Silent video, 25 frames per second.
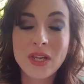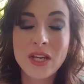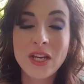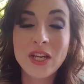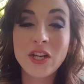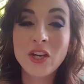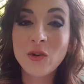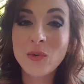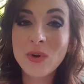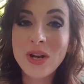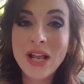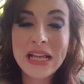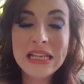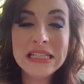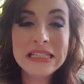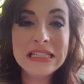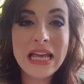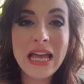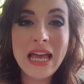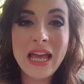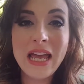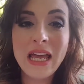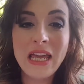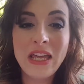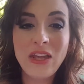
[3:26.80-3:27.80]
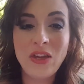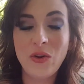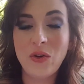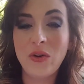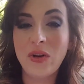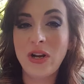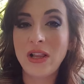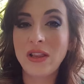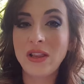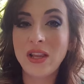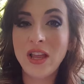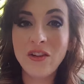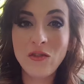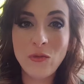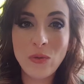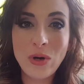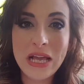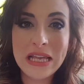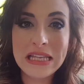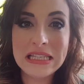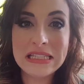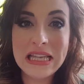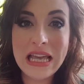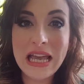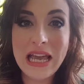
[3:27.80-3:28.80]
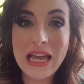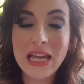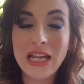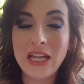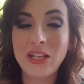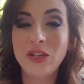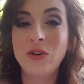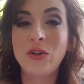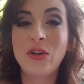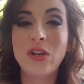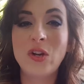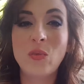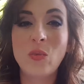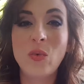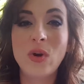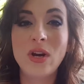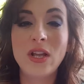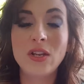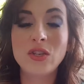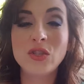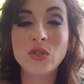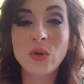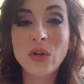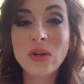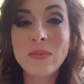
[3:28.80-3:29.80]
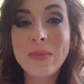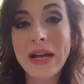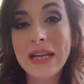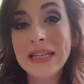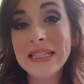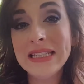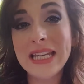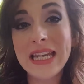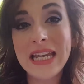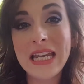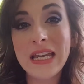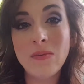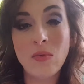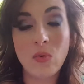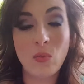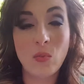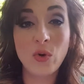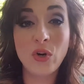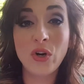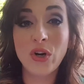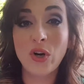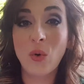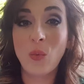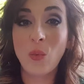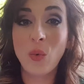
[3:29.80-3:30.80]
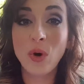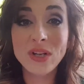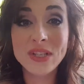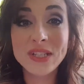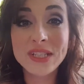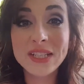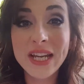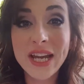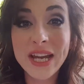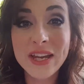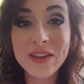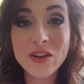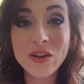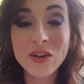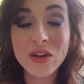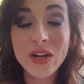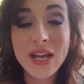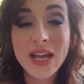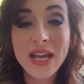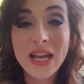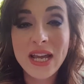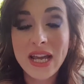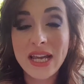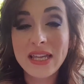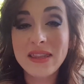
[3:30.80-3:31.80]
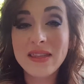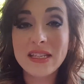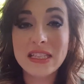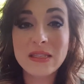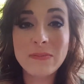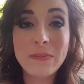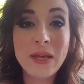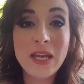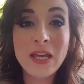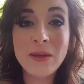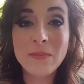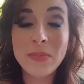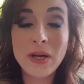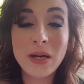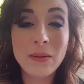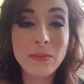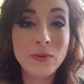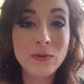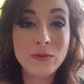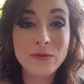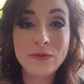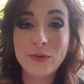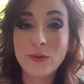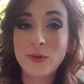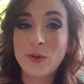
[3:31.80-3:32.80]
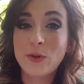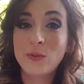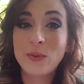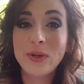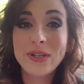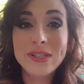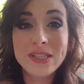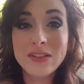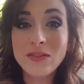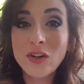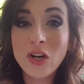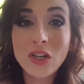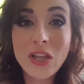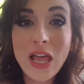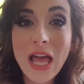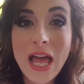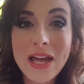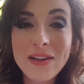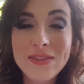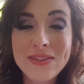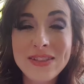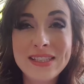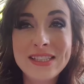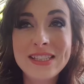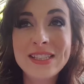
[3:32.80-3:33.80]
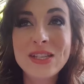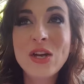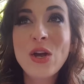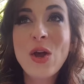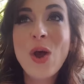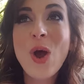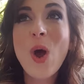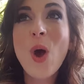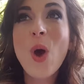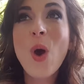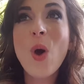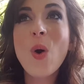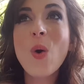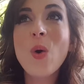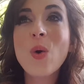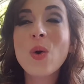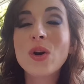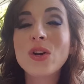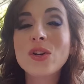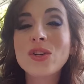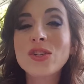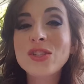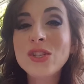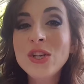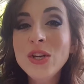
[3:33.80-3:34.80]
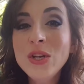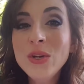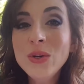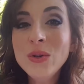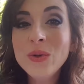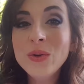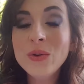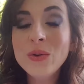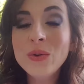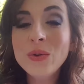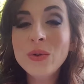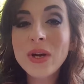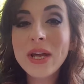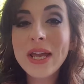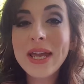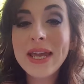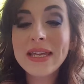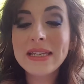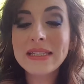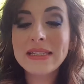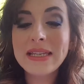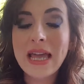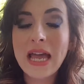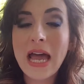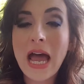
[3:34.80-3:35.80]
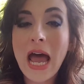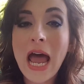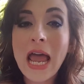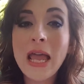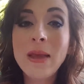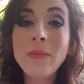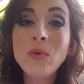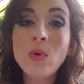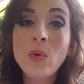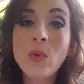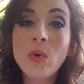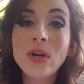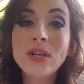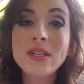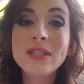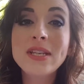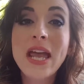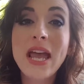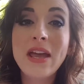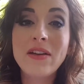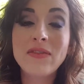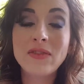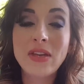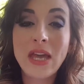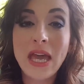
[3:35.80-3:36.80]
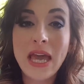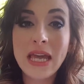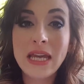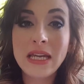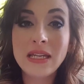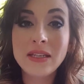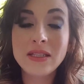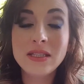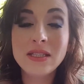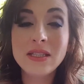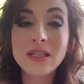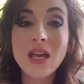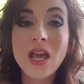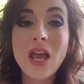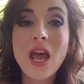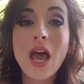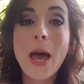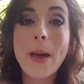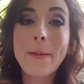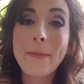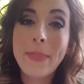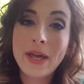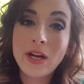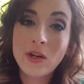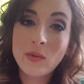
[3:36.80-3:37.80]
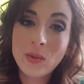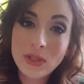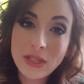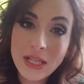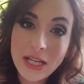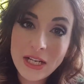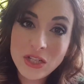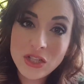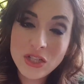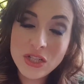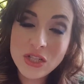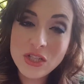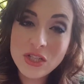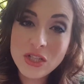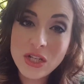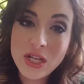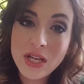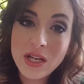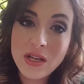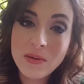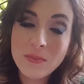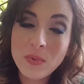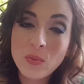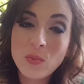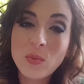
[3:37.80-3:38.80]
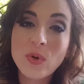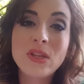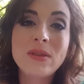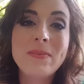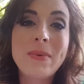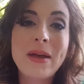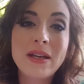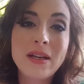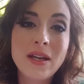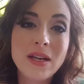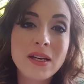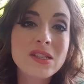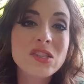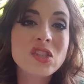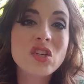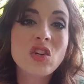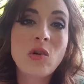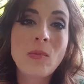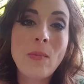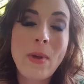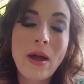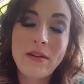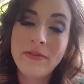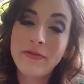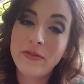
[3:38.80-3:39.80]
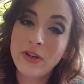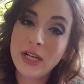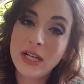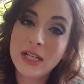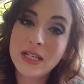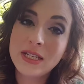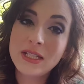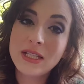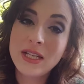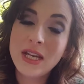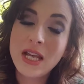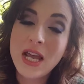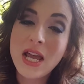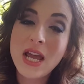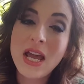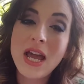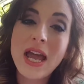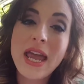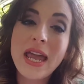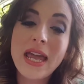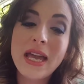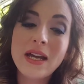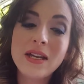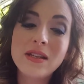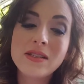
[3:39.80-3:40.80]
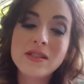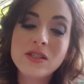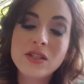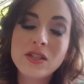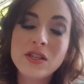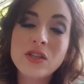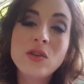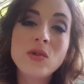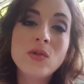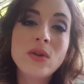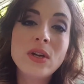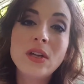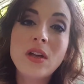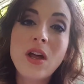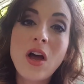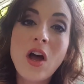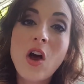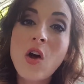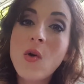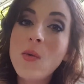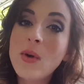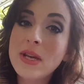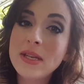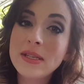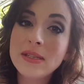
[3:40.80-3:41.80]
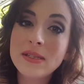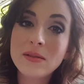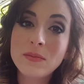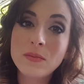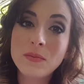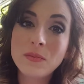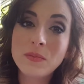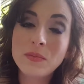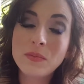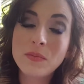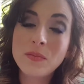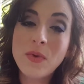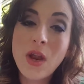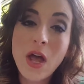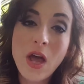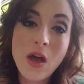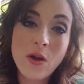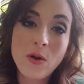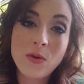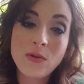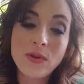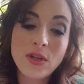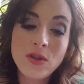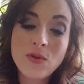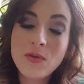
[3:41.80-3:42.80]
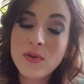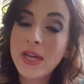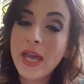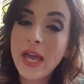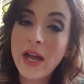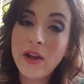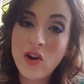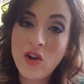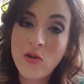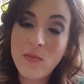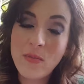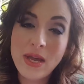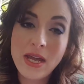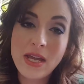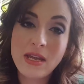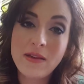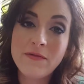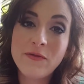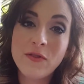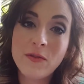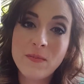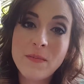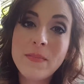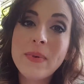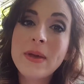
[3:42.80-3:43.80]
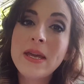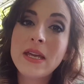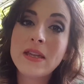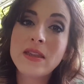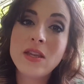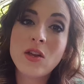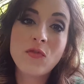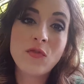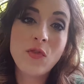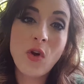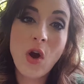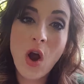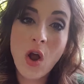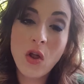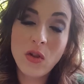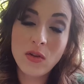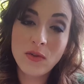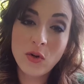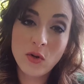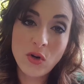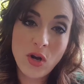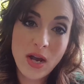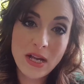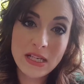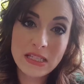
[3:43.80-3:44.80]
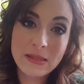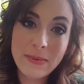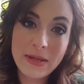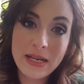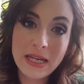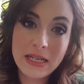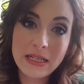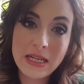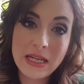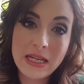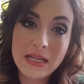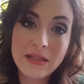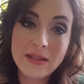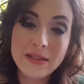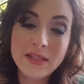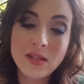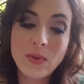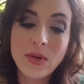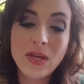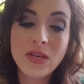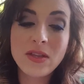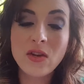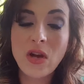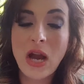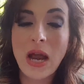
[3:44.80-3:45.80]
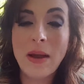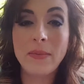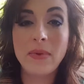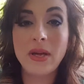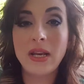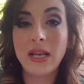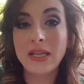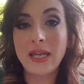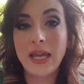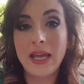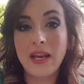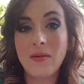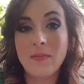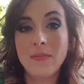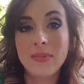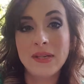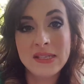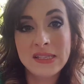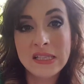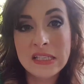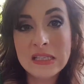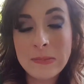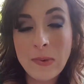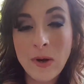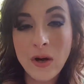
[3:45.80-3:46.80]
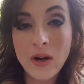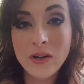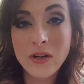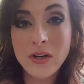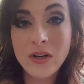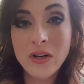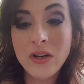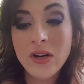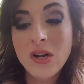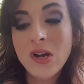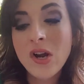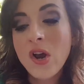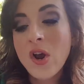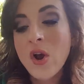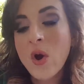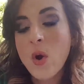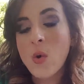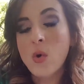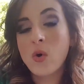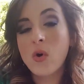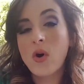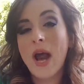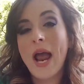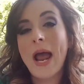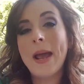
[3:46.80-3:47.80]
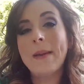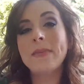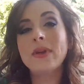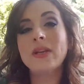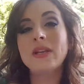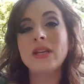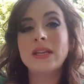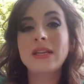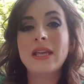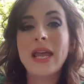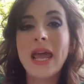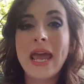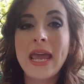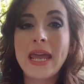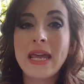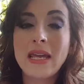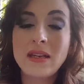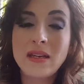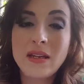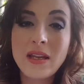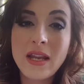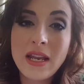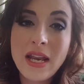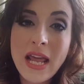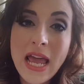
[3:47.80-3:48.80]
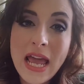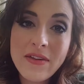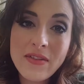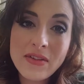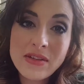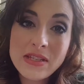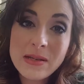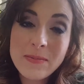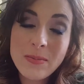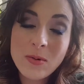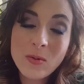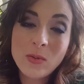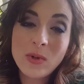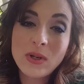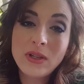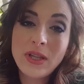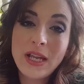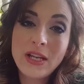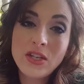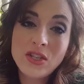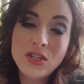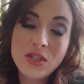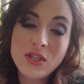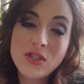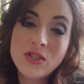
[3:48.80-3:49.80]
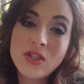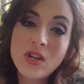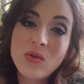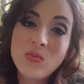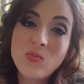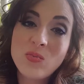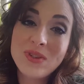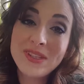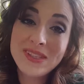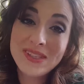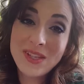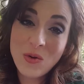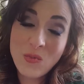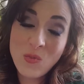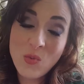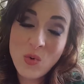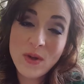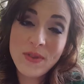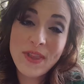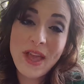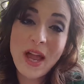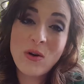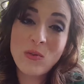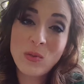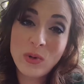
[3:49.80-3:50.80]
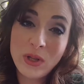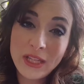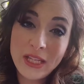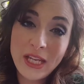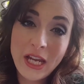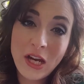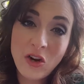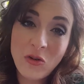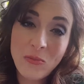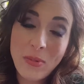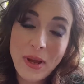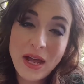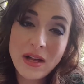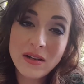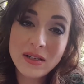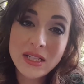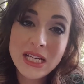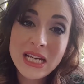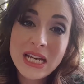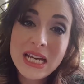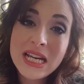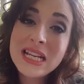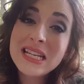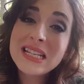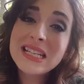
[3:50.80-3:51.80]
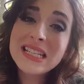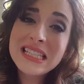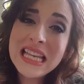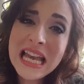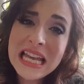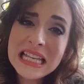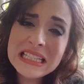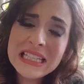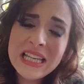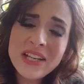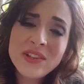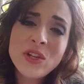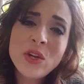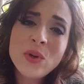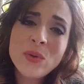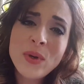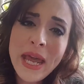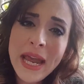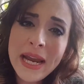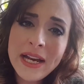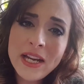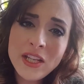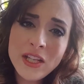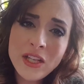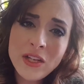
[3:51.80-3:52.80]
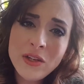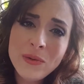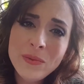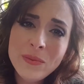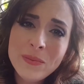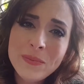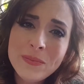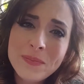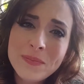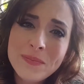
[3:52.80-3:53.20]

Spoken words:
hear what I say, you're going to love what I say, and you're going to want to join my team, and we're going to work together in this pink bubble for the rest of our lives. Or two is that I'm going to have gained a better relationship with my customer or my friend. And you can always know that you can count on me for being there for all of your cosmetic needs. So either I'm going to gain a business partner, or I'm going to gain and have a deeper relationship with someone that I really care about. Does that sound okay to you?